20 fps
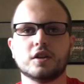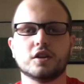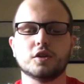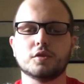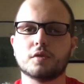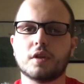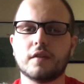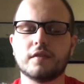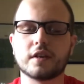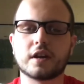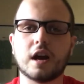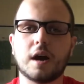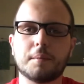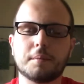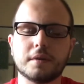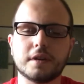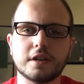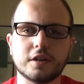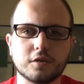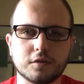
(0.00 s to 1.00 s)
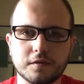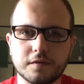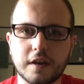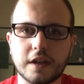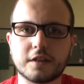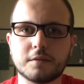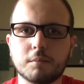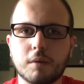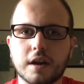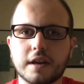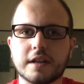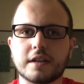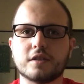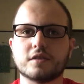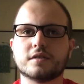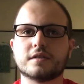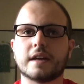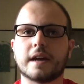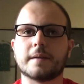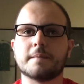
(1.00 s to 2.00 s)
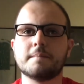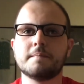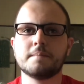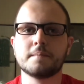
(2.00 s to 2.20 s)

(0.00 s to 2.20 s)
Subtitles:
You love the company, you invest money, and you say,